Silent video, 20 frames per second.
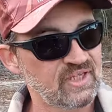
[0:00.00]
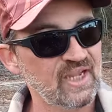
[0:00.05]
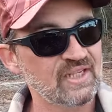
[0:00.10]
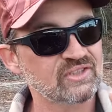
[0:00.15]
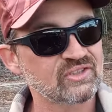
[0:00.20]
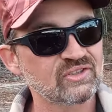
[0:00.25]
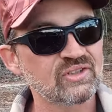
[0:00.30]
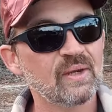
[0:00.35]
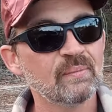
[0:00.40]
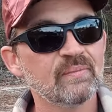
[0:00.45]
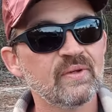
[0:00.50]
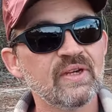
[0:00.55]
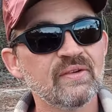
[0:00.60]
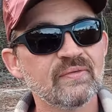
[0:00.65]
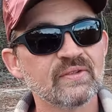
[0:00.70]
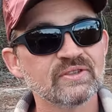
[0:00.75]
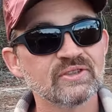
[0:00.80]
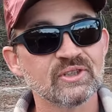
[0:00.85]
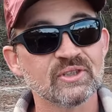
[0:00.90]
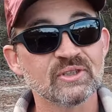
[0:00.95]
got some
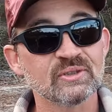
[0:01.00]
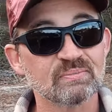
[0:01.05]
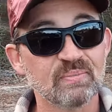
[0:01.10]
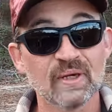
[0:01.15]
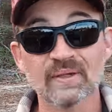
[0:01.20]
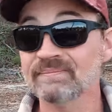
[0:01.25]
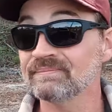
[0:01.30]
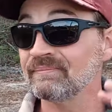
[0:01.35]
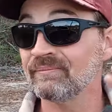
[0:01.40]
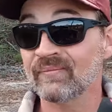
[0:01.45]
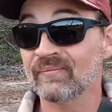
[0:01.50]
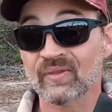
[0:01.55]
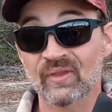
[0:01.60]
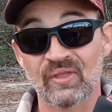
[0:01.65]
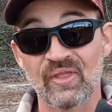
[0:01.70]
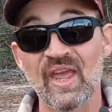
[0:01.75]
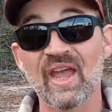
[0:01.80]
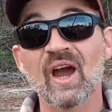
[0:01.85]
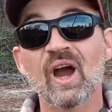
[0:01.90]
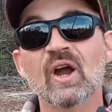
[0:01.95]
differences, but
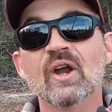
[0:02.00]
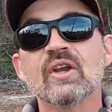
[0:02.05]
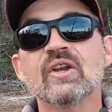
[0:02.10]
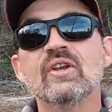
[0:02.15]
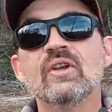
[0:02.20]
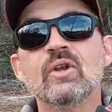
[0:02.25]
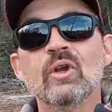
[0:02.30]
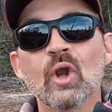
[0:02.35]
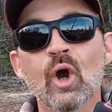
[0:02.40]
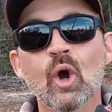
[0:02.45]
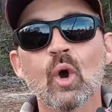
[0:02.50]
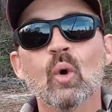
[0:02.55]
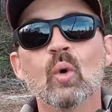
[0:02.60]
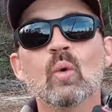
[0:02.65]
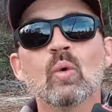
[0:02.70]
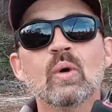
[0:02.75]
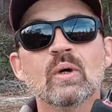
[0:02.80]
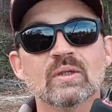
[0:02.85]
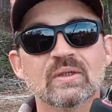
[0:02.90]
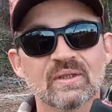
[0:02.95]
they are
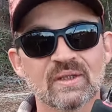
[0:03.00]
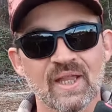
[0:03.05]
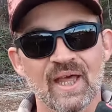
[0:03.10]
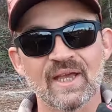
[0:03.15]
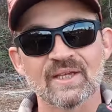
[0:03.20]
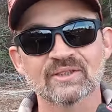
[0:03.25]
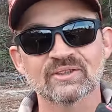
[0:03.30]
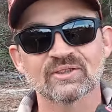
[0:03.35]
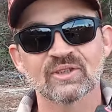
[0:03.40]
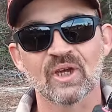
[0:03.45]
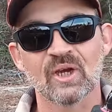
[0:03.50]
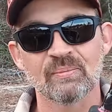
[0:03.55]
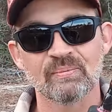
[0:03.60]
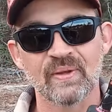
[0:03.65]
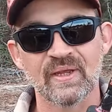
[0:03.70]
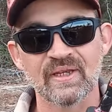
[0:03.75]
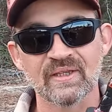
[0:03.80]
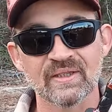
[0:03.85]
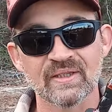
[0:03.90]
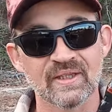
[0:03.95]
no less
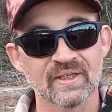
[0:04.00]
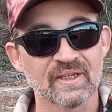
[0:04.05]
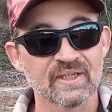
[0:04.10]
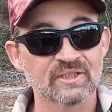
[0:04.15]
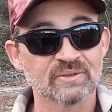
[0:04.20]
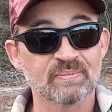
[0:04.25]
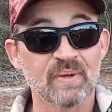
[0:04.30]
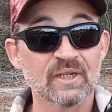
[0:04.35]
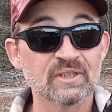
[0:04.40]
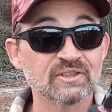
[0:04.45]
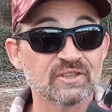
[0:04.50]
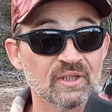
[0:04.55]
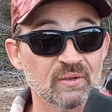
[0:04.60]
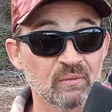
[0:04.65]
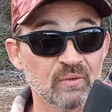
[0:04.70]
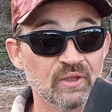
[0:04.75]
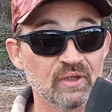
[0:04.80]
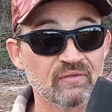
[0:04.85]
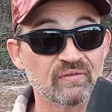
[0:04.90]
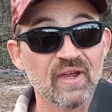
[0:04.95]
appealing,
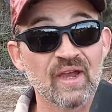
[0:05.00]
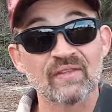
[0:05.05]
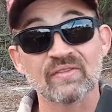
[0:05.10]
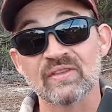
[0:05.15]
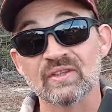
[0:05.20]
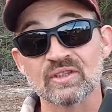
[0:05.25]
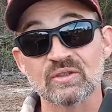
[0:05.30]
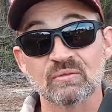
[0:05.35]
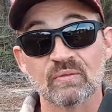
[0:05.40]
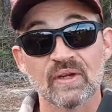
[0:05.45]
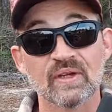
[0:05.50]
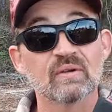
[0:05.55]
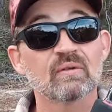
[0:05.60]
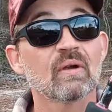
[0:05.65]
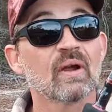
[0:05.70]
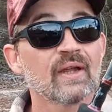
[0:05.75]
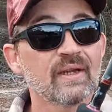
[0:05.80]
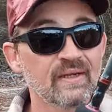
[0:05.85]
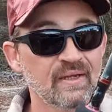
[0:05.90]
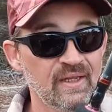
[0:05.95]
especially when you've got this
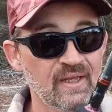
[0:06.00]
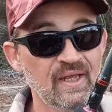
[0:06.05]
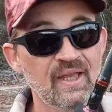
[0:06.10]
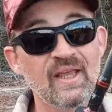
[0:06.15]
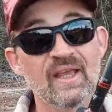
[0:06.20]
rigged right.